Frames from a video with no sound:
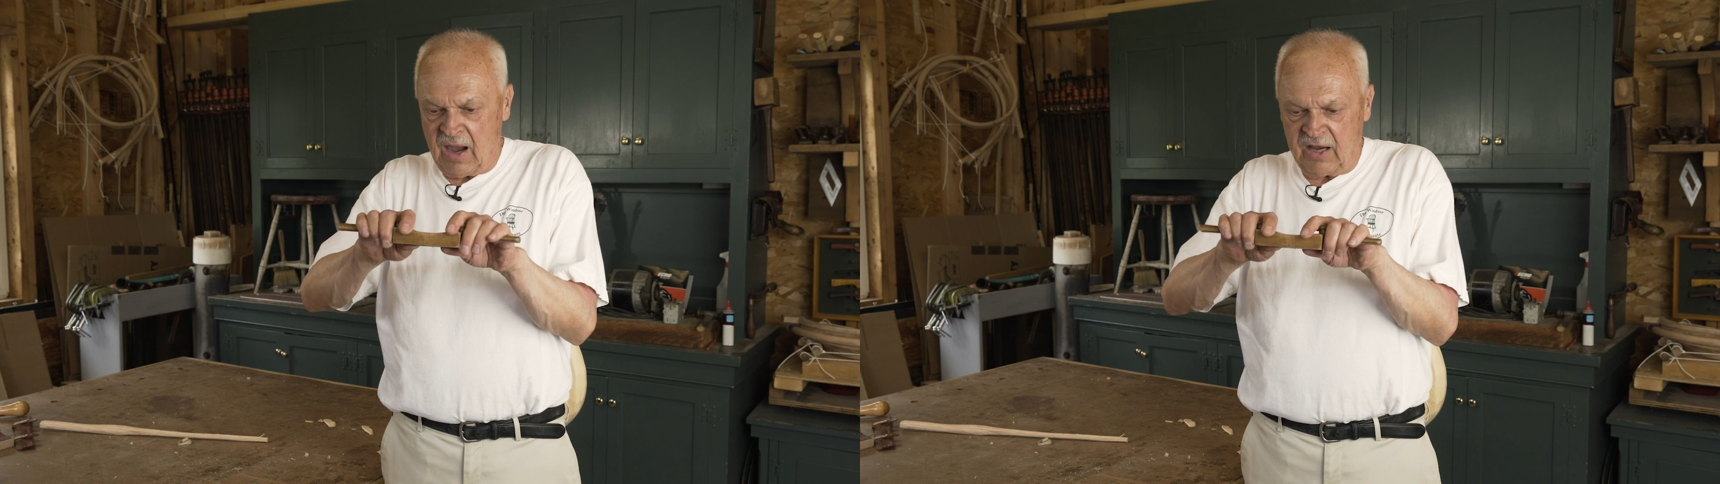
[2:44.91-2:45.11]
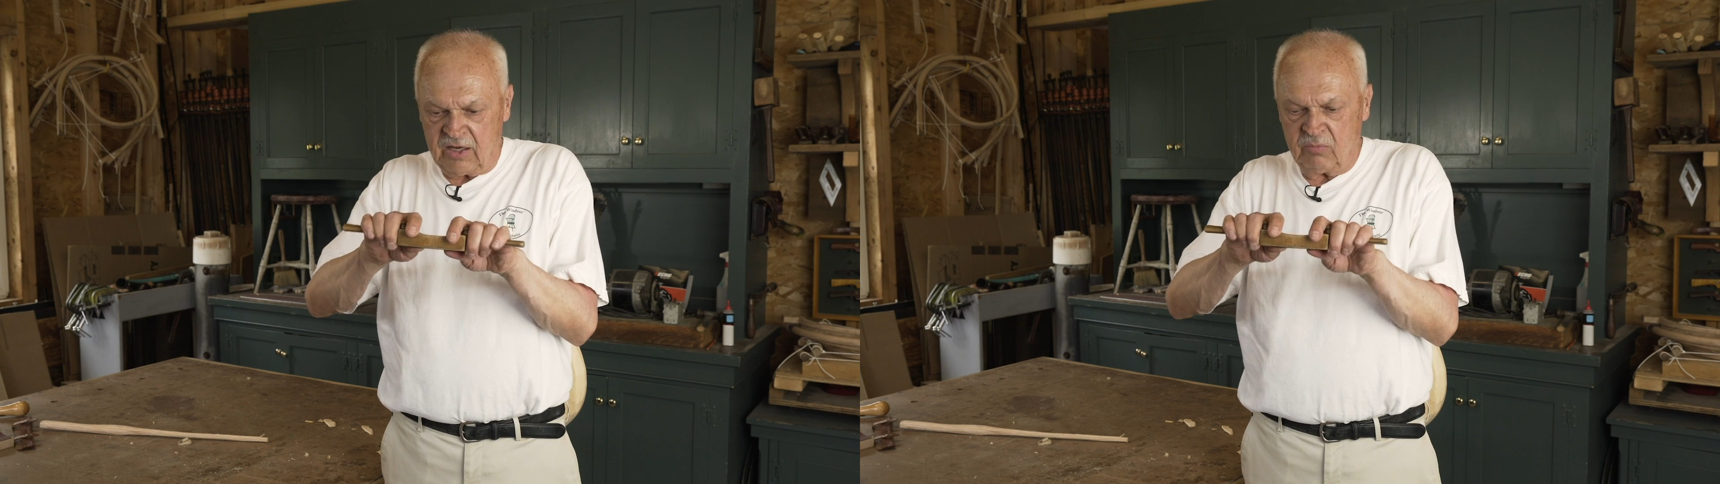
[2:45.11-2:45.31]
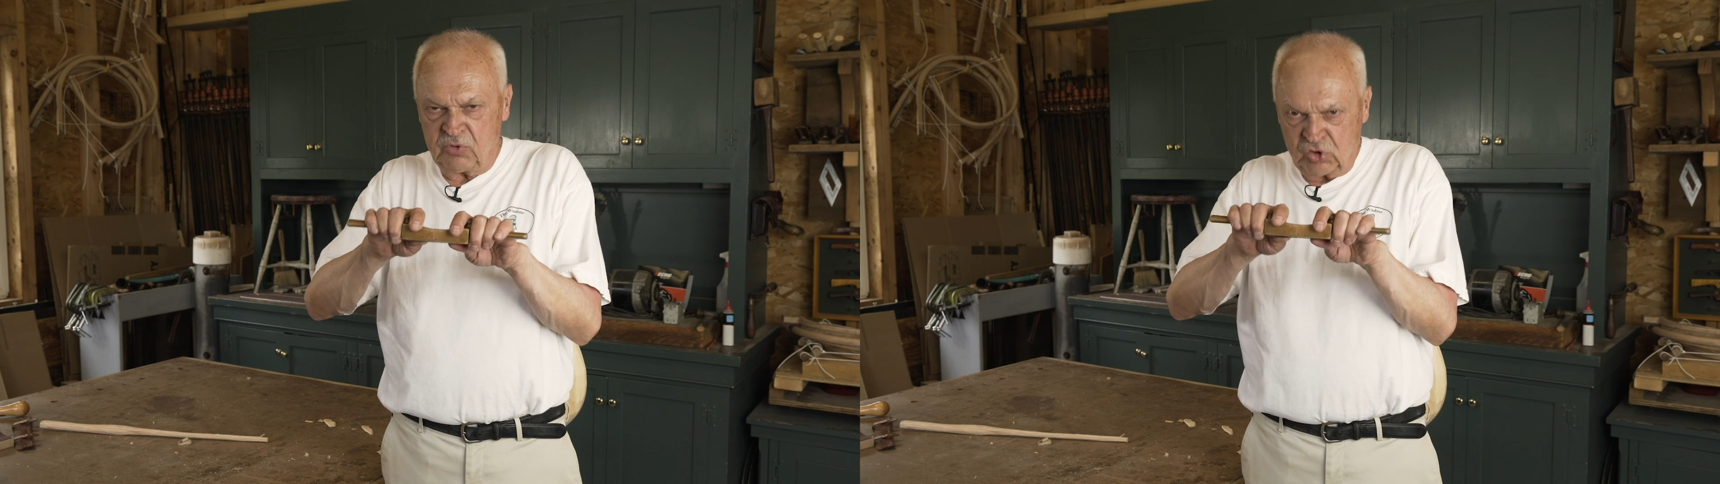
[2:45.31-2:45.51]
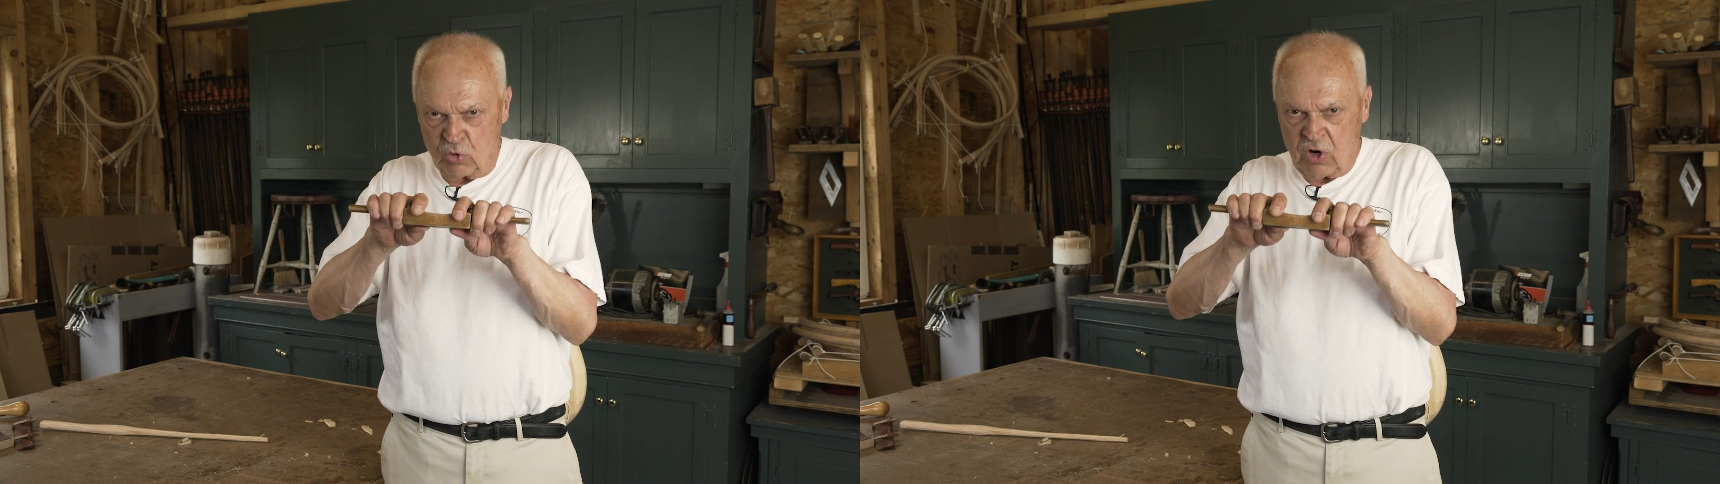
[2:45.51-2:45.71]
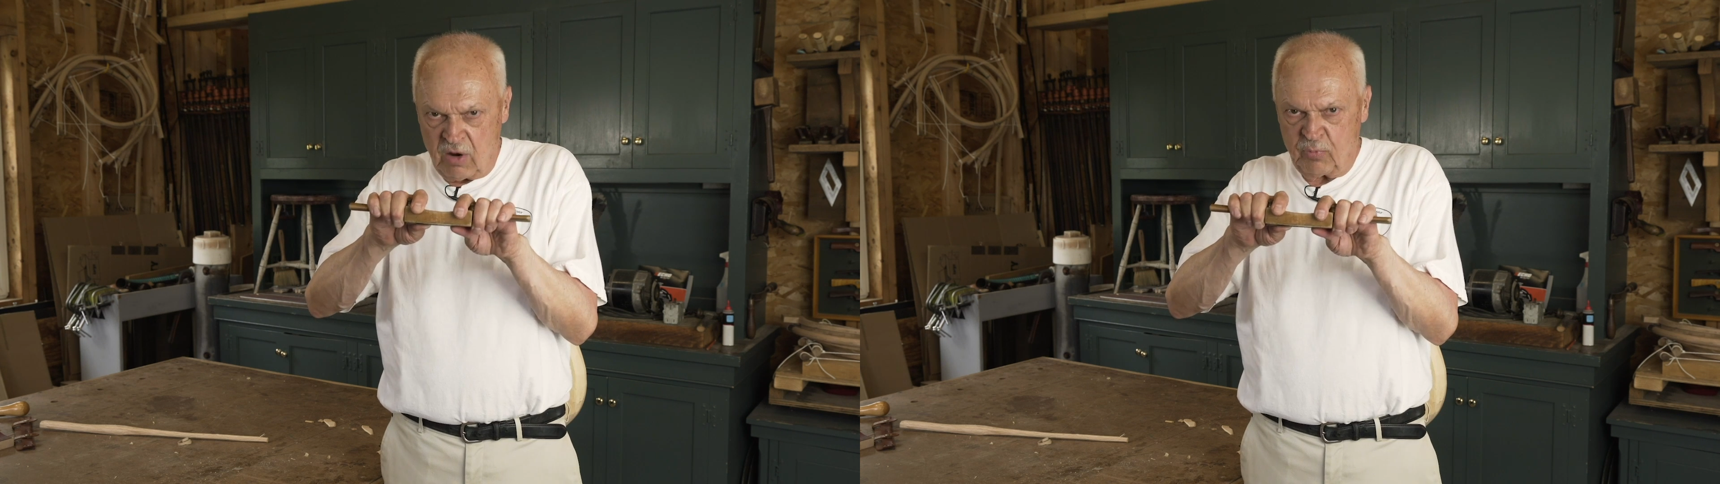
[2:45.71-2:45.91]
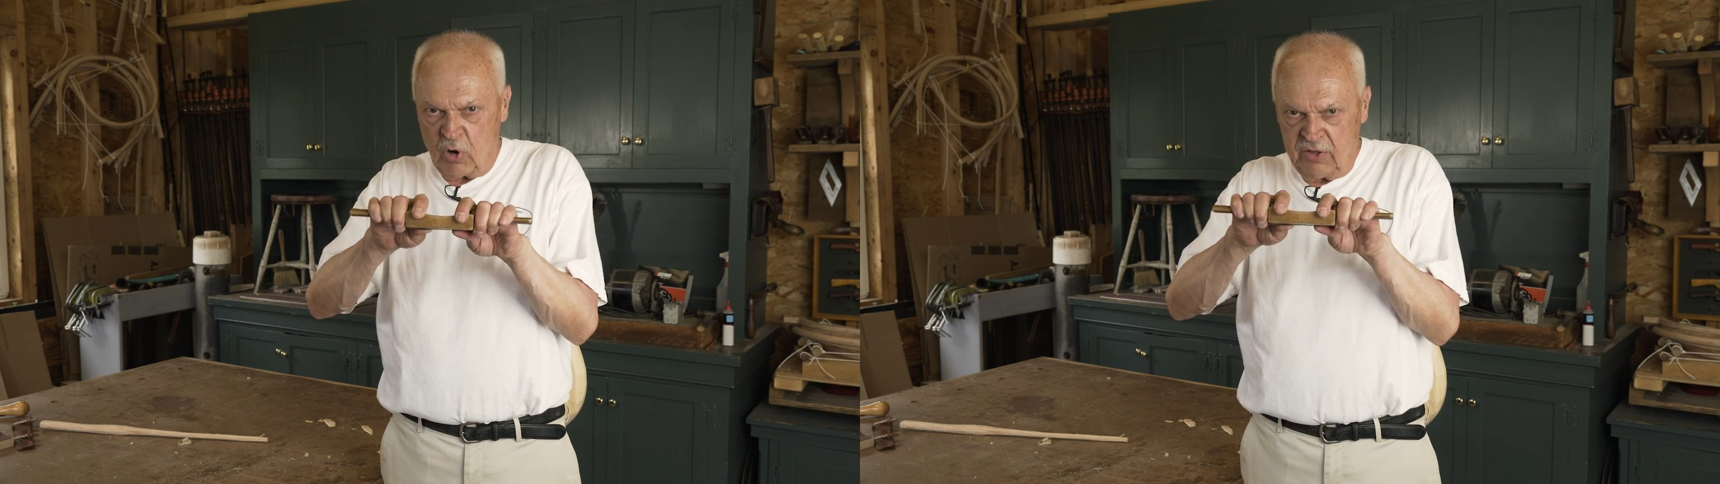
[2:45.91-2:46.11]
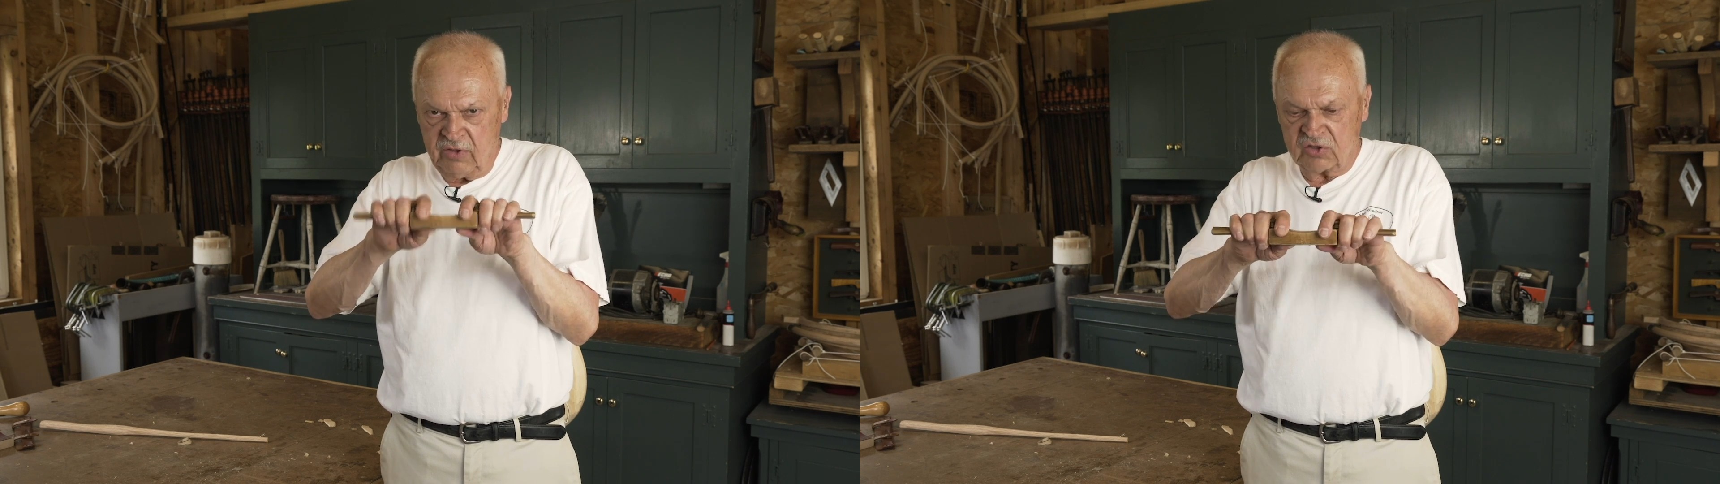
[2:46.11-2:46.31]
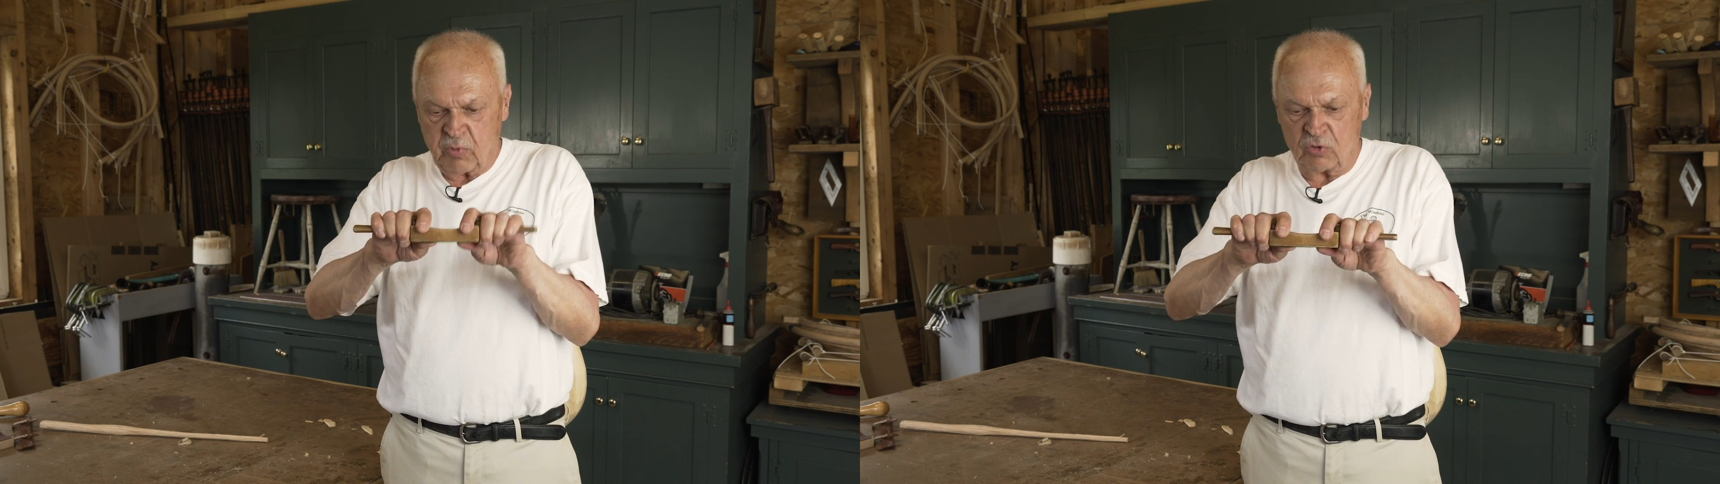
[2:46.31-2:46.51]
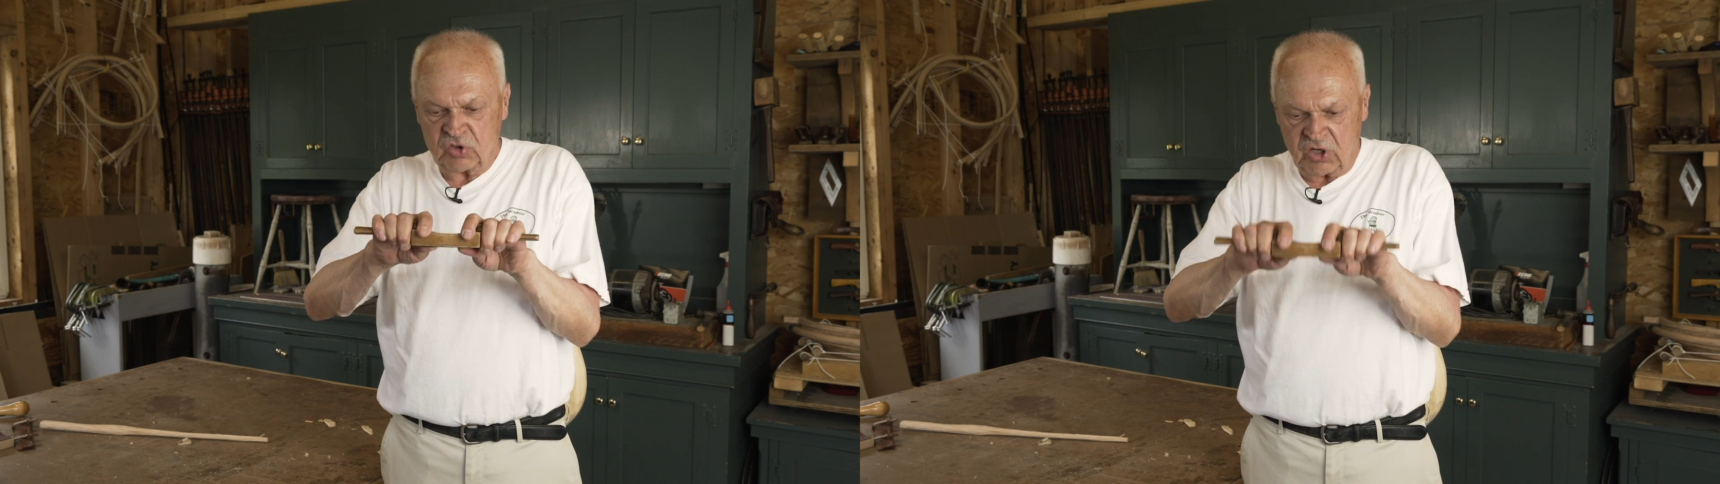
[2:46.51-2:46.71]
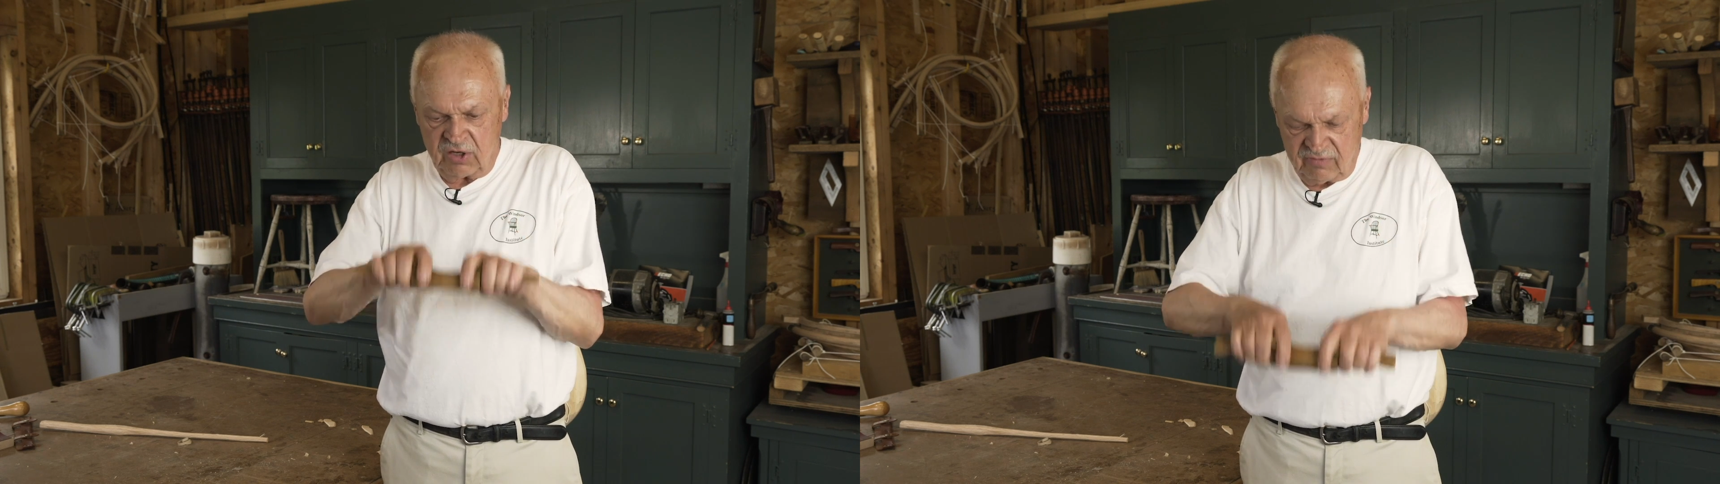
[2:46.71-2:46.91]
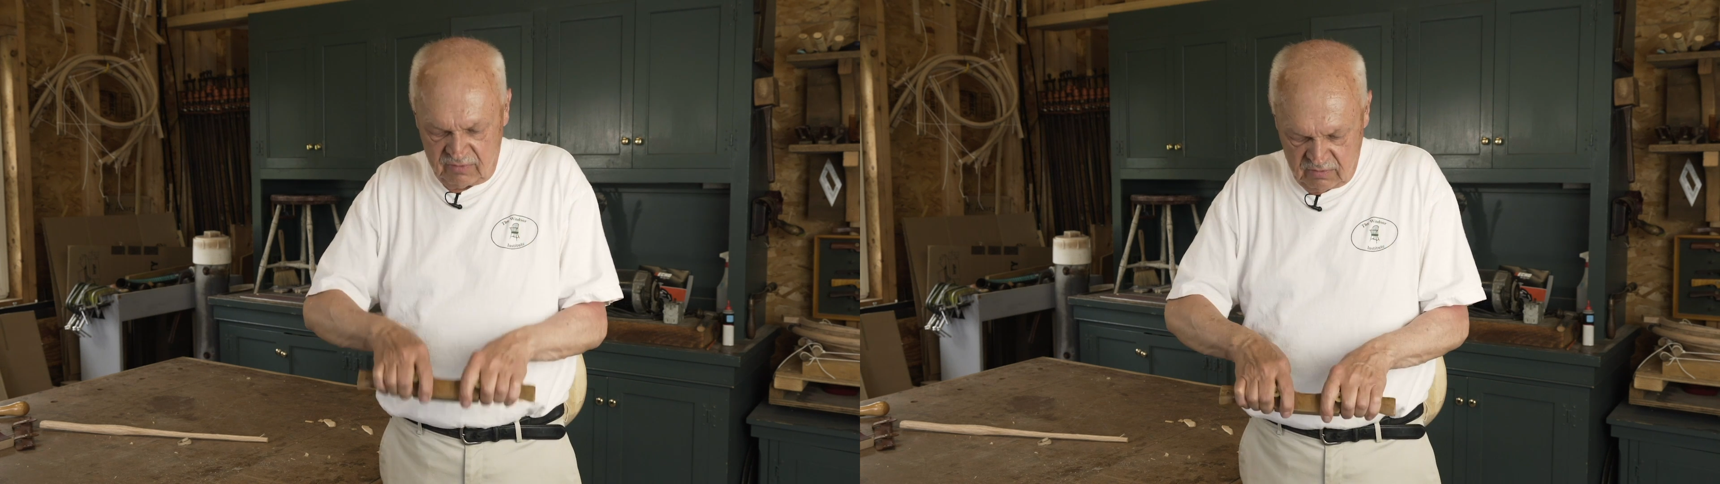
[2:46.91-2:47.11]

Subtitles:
I choke up on the spokeshave,